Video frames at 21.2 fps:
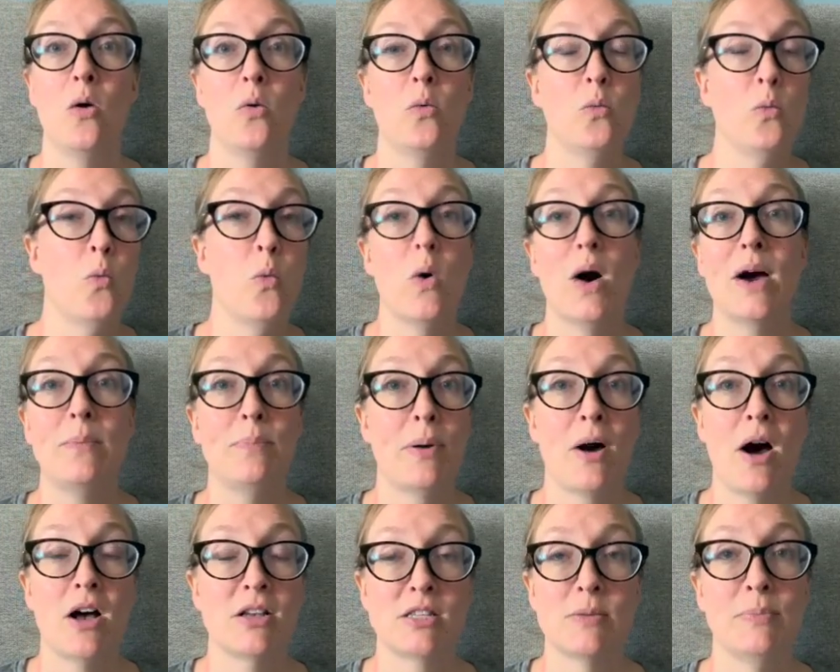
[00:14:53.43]
what
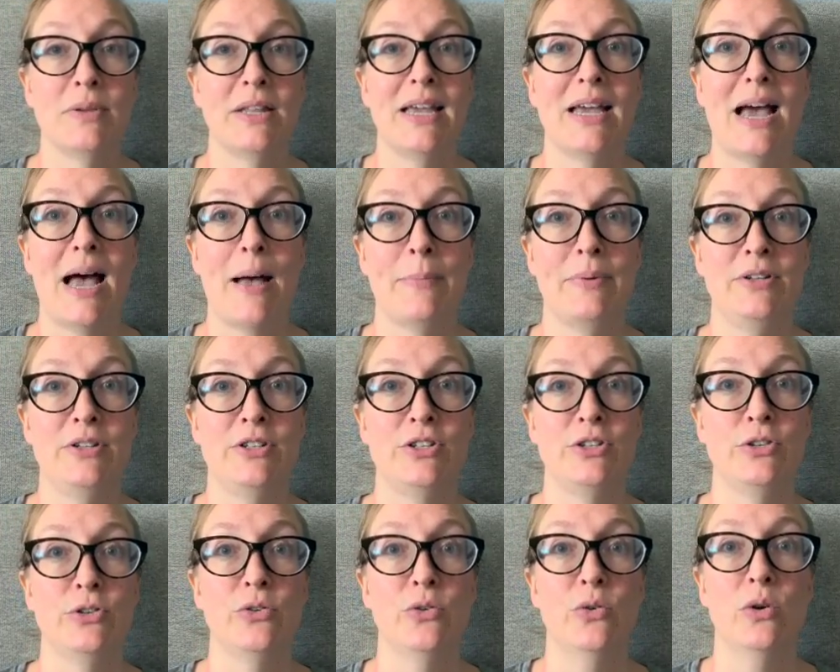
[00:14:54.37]
possibly happened
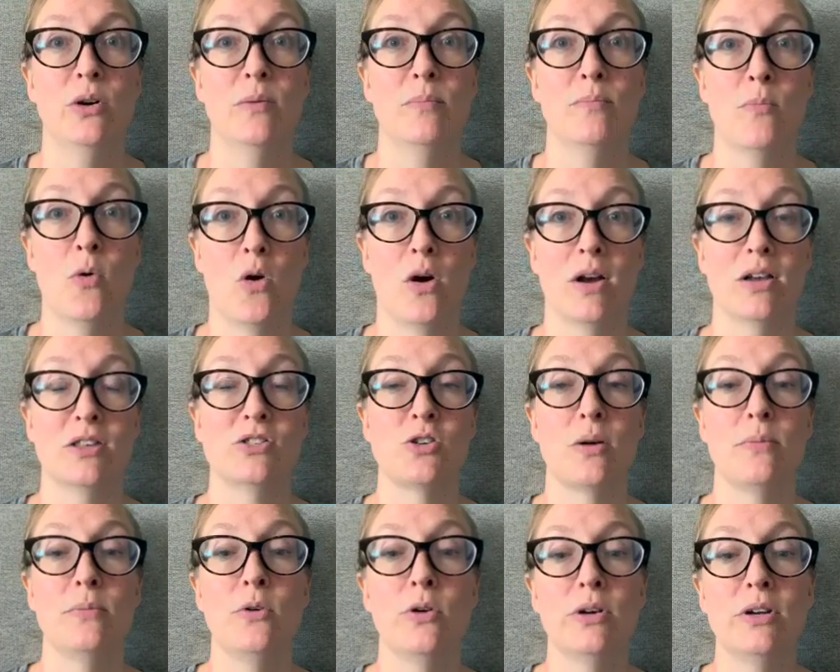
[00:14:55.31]
to Maura. So
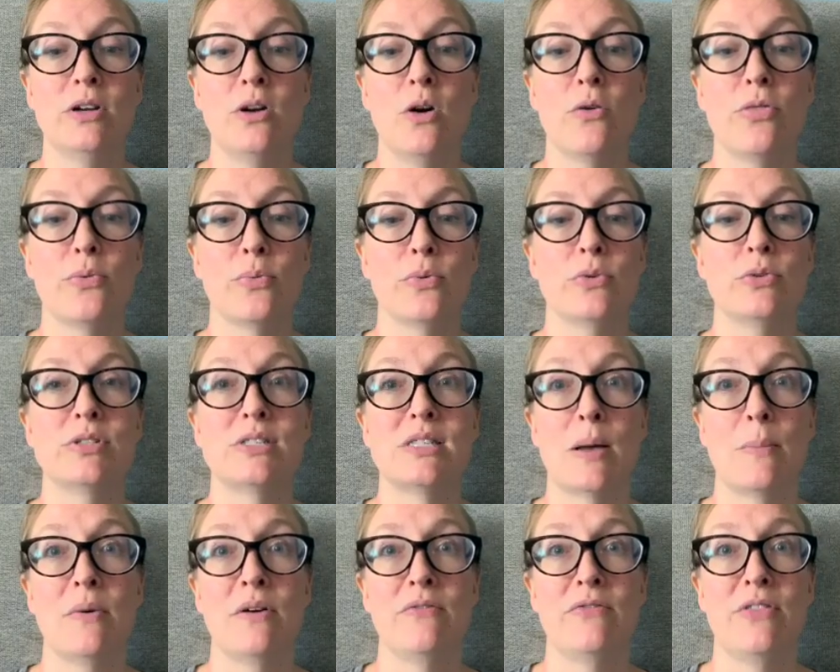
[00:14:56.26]
I'm going to go through
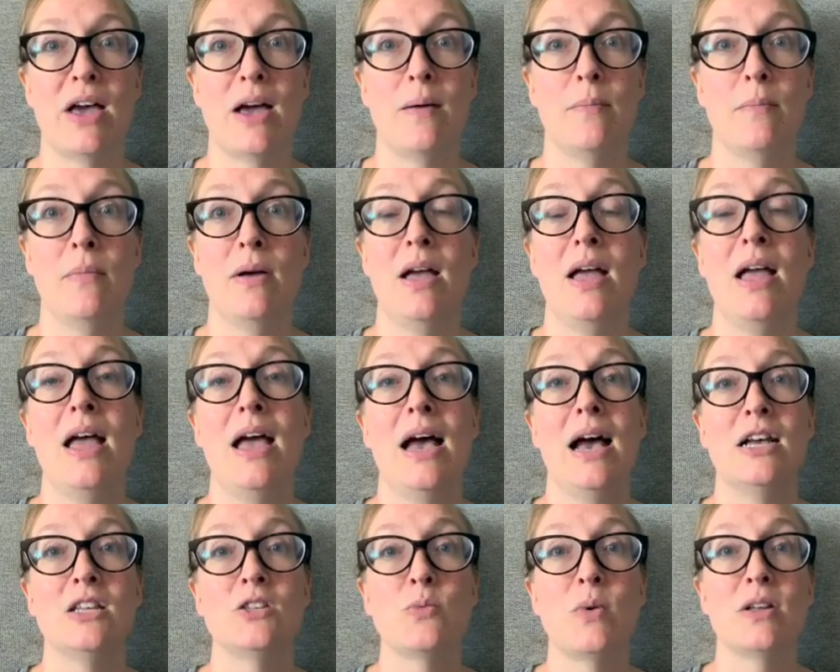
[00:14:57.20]
some of them,
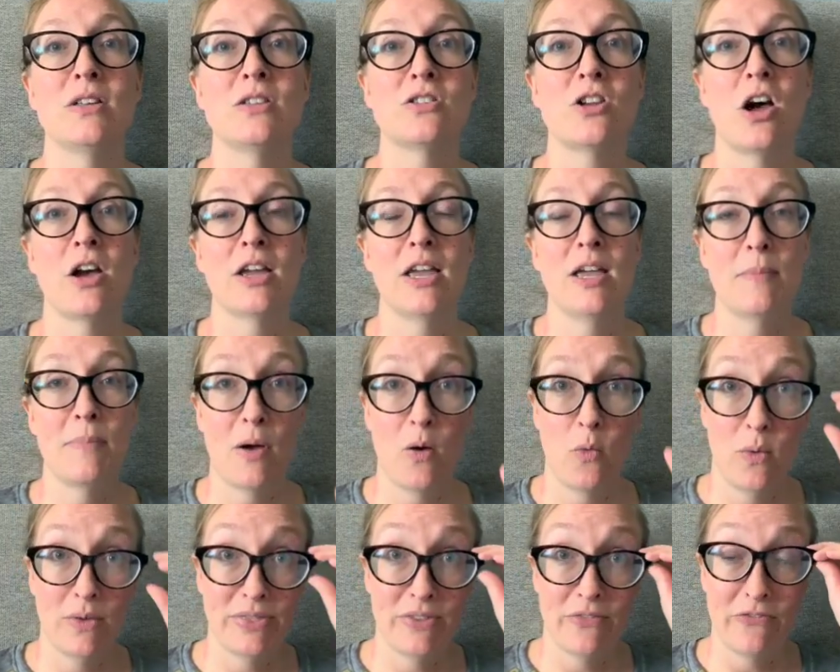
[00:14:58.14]
as well as talking
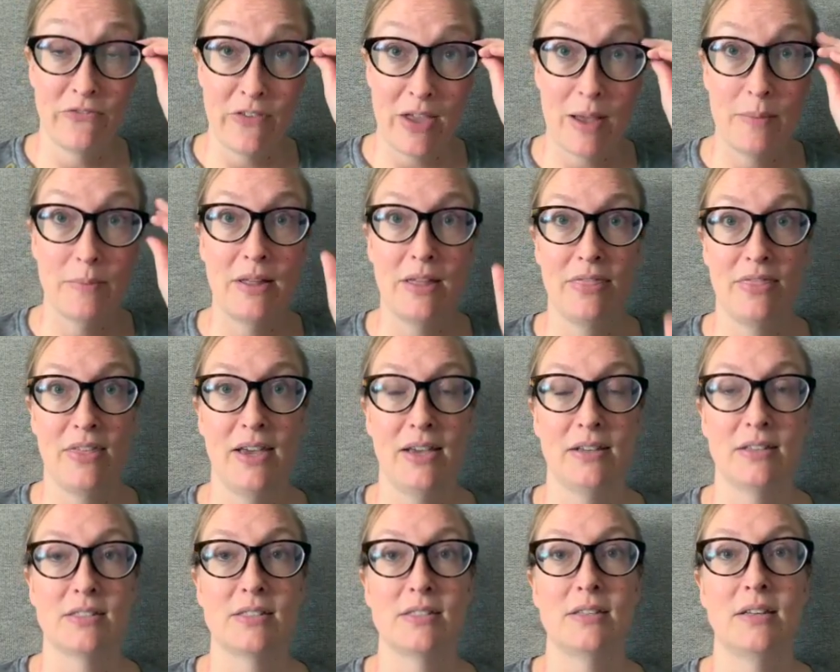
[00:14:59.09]
about what the family
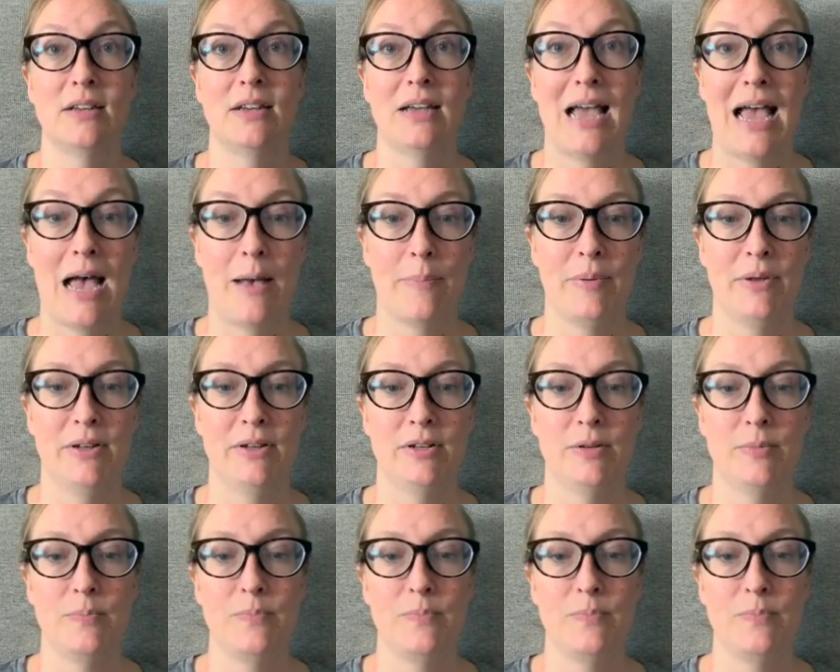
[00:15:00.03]
thinks happened.